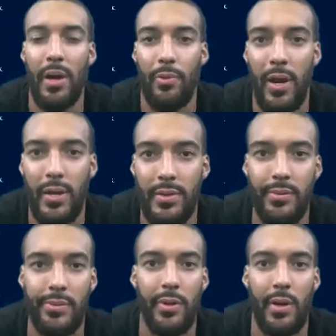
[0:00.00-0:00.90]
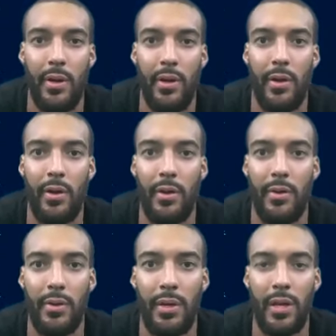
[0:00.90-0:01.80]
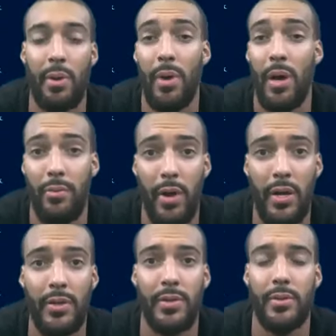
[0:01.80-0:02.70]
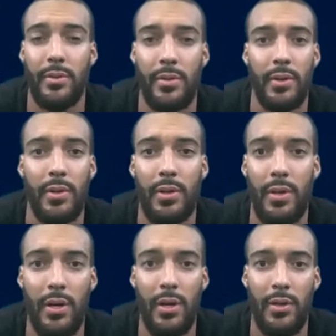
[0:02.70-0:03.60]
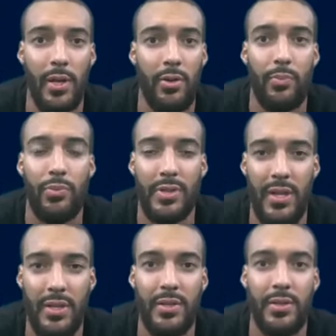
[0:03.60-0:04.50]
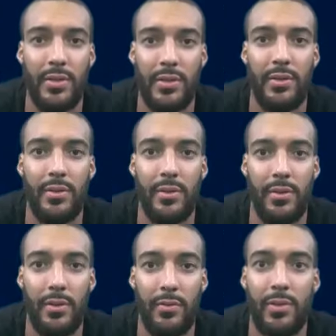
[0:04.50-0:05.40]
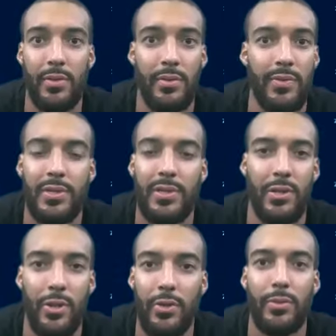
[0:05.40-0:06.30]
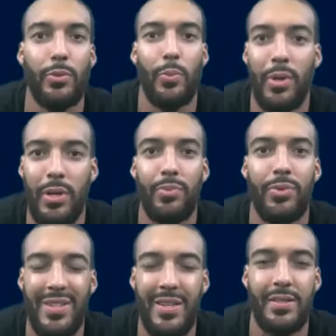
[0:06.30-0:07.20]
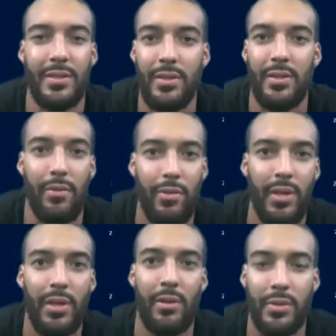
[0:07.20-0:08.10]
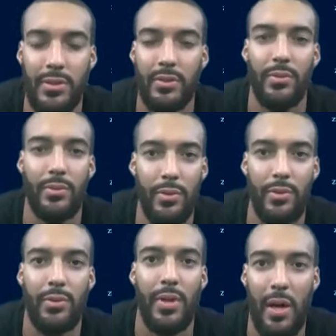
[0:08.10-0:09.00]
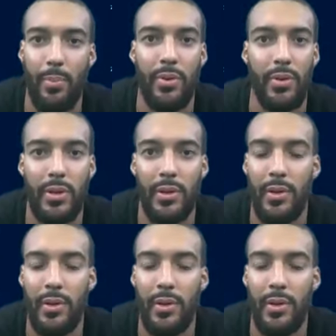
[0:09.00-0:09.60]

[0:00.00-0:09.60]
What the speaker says: right, get my body right, and kind of process, even if it's still not completely processed, everything that was, you know, that happened. And